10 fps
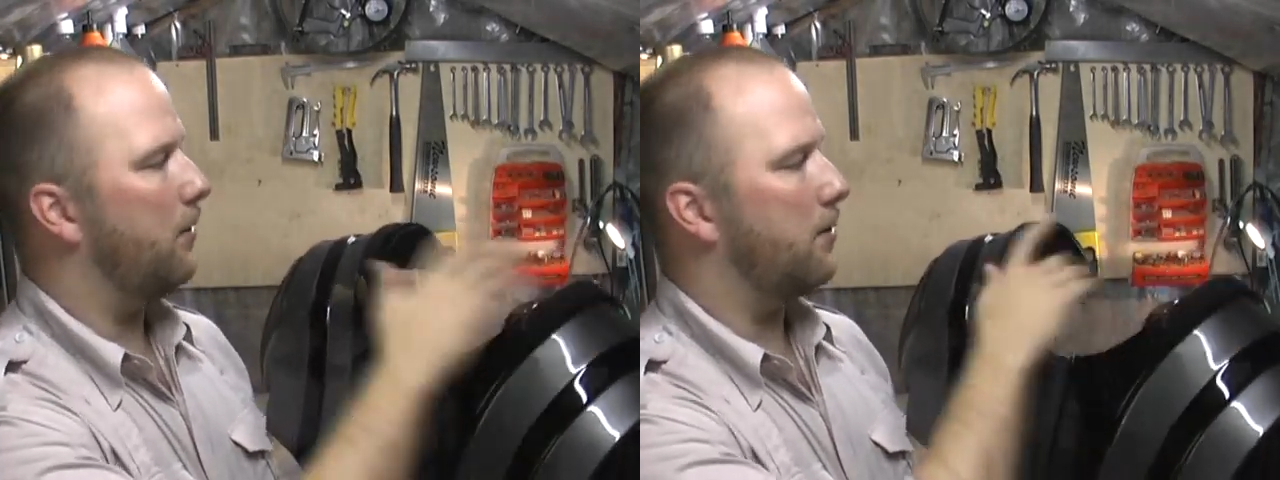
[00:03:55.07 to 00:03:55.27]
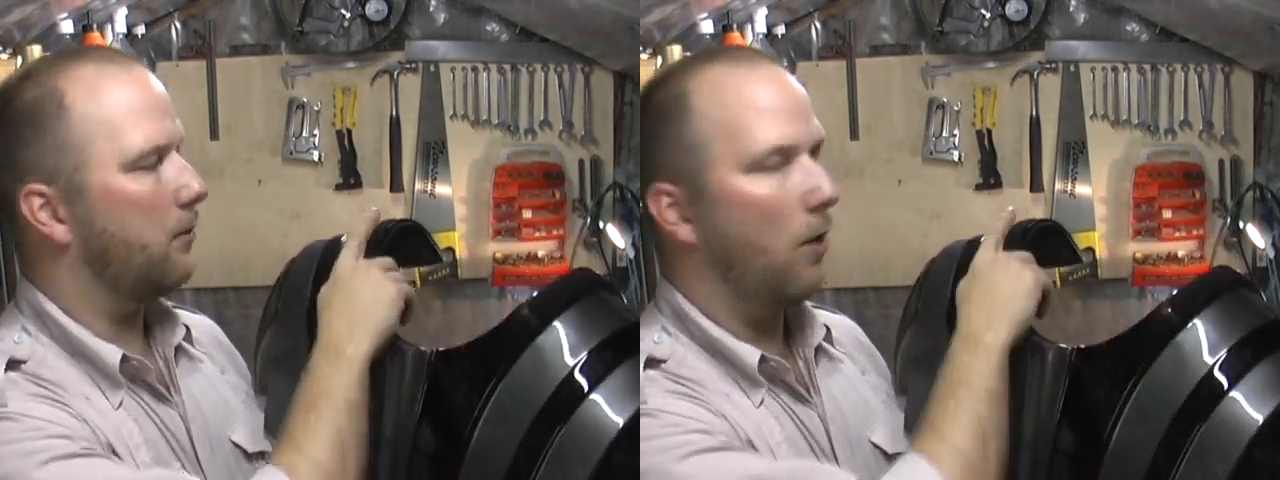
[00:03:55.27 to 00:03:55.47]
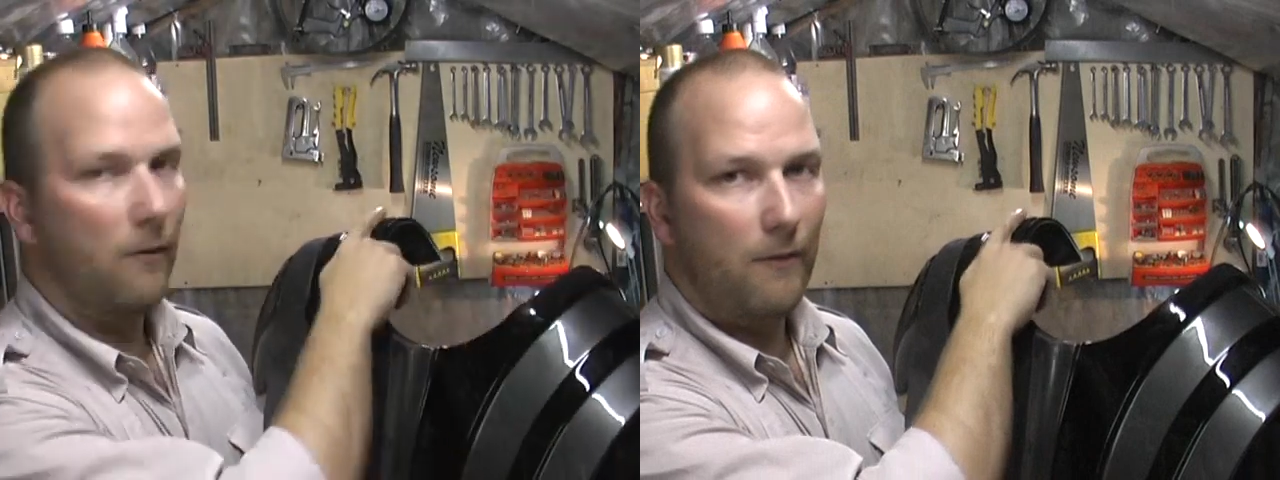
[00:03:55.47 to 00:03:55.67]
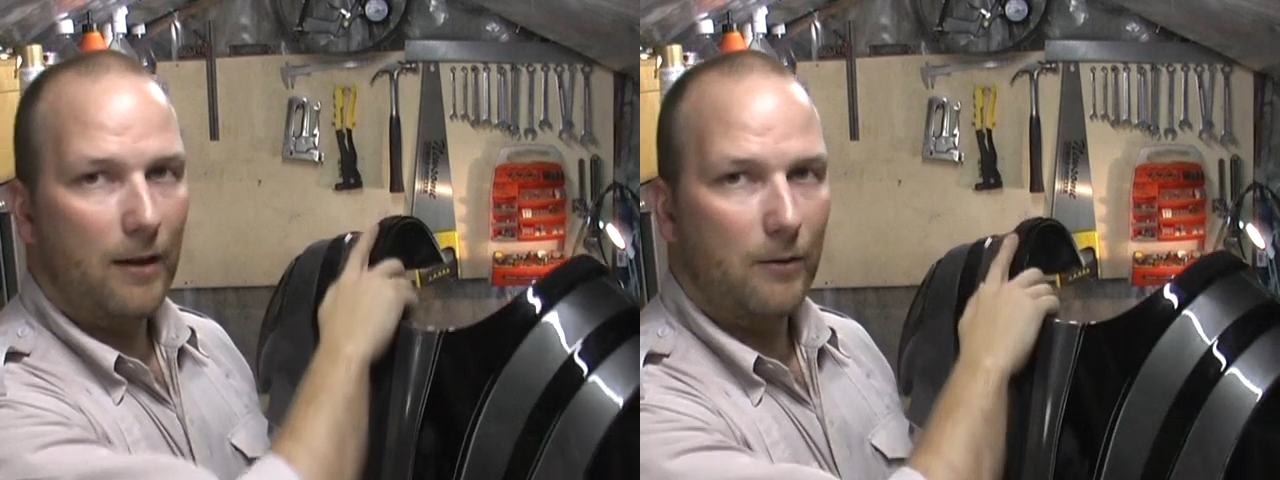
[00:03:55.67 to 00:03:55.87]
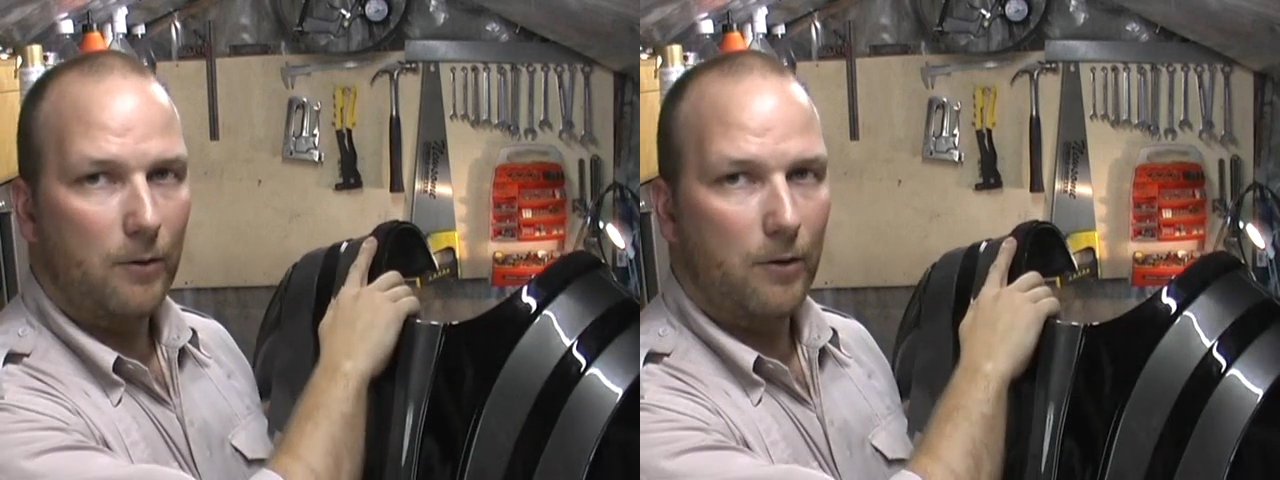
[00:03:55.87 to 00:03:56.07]
strong
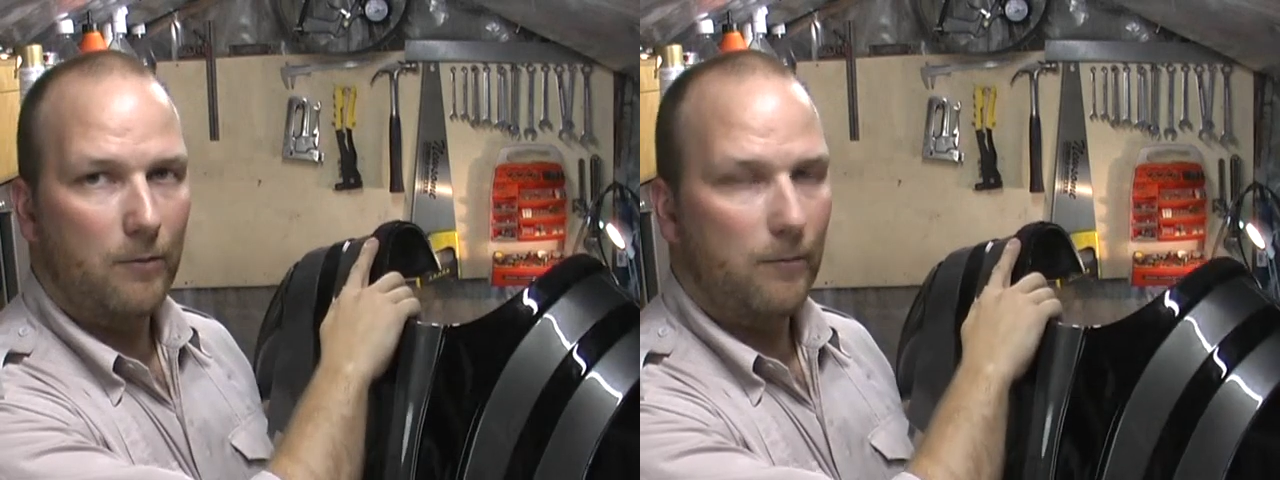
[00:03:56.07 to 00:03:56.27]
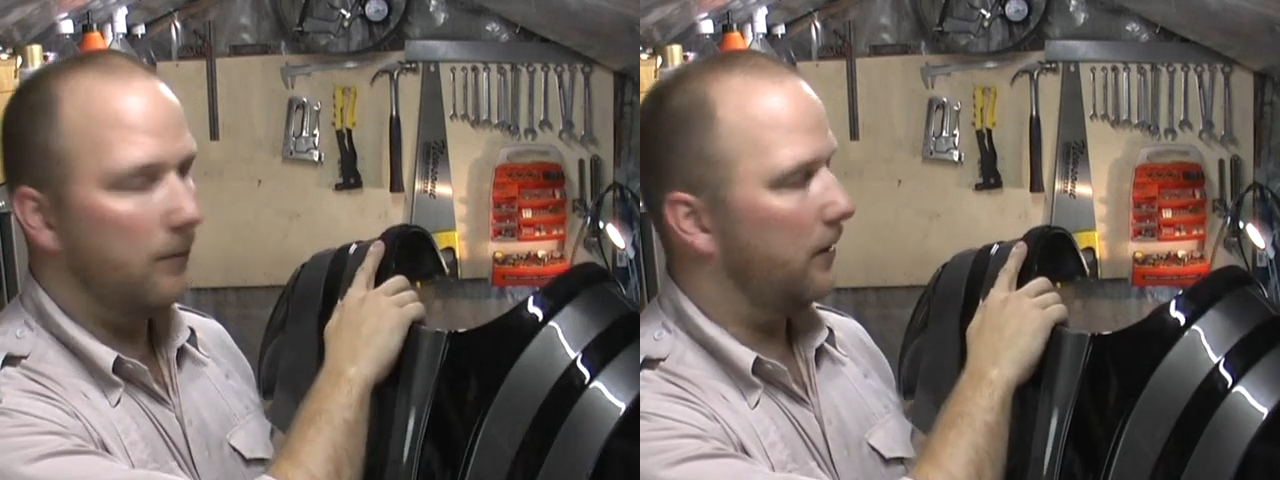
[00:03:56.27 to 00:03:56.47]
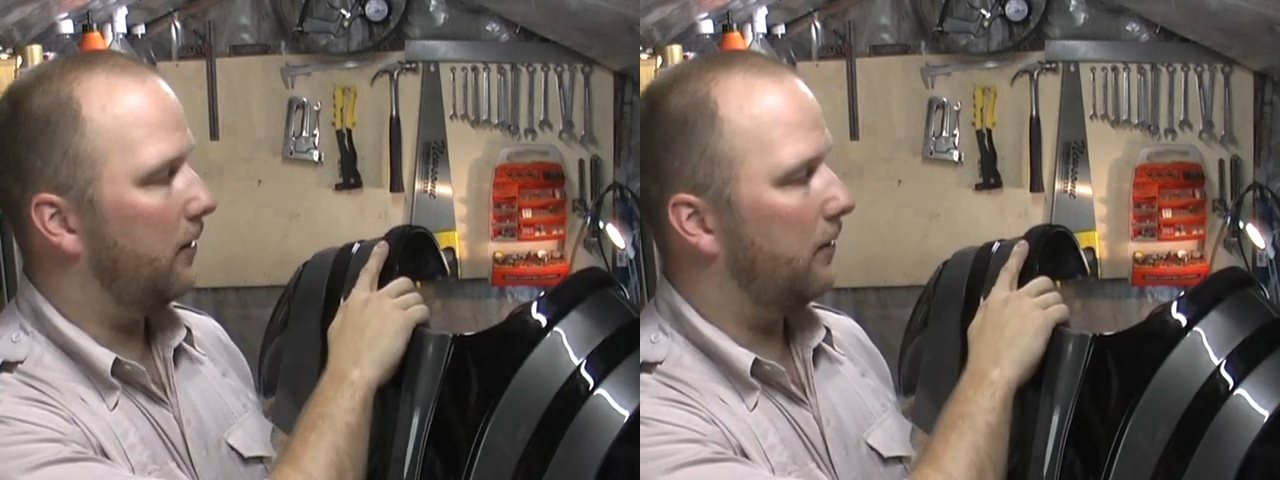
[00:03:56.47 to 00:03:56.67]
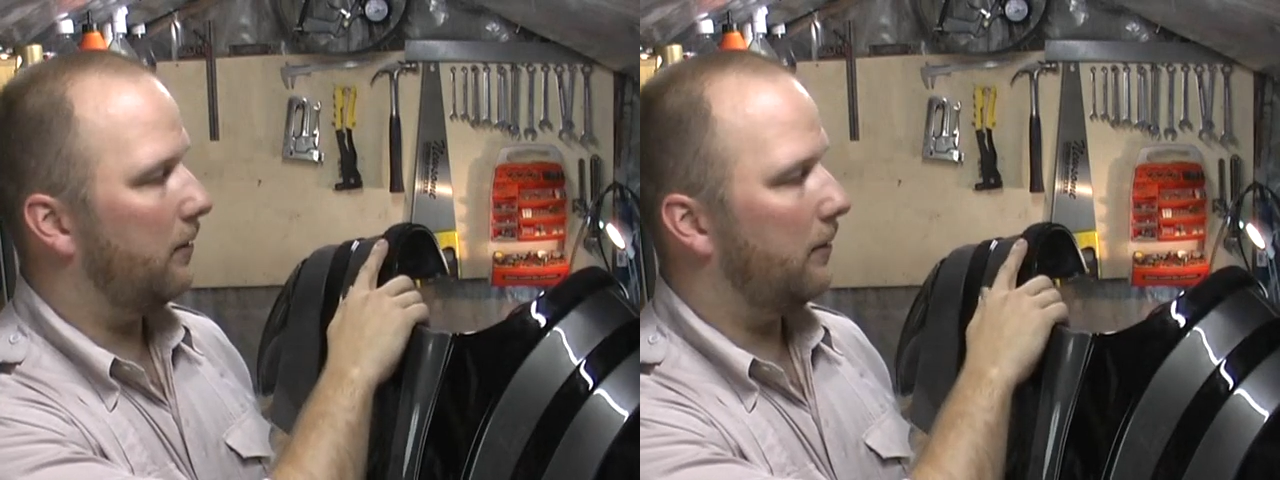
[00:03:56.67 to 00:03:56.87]
Velcro here,